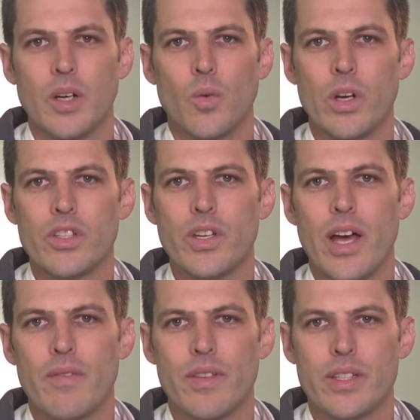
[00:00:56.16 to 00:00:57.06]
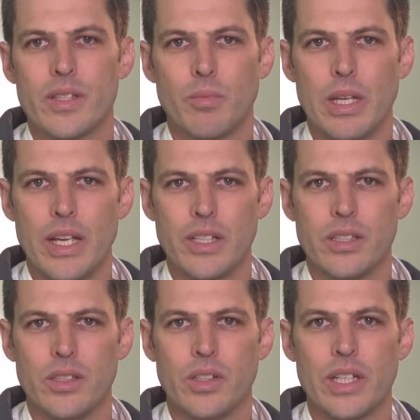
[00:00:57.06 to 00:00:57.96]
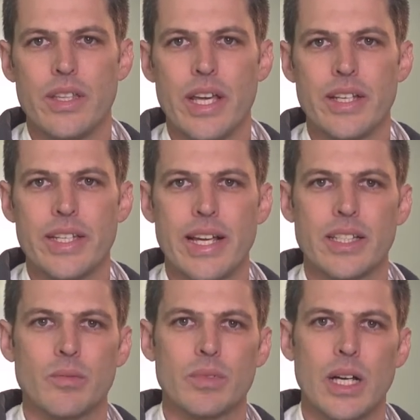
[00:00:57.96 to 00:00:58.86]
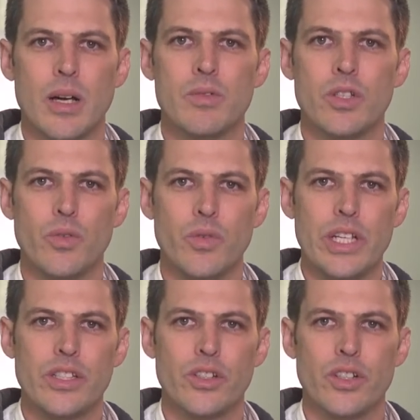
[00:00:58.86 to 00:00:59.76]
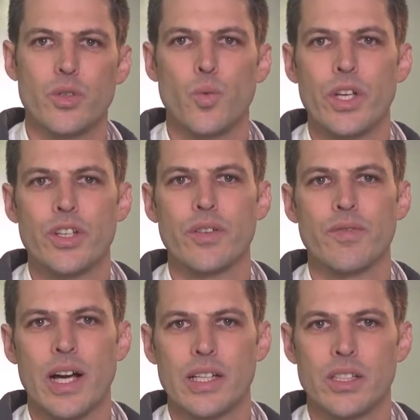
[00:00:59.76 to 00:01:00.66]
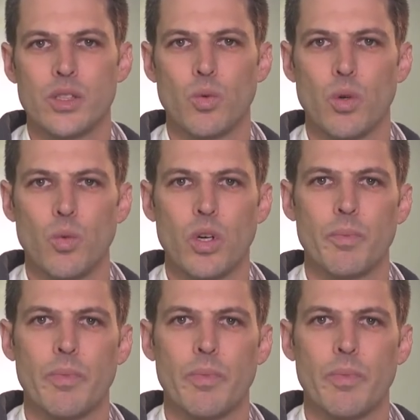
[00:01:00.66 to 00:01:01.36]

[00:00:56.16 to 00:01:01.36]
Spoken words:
Once you have this in place, you can then take some time to research which devices will work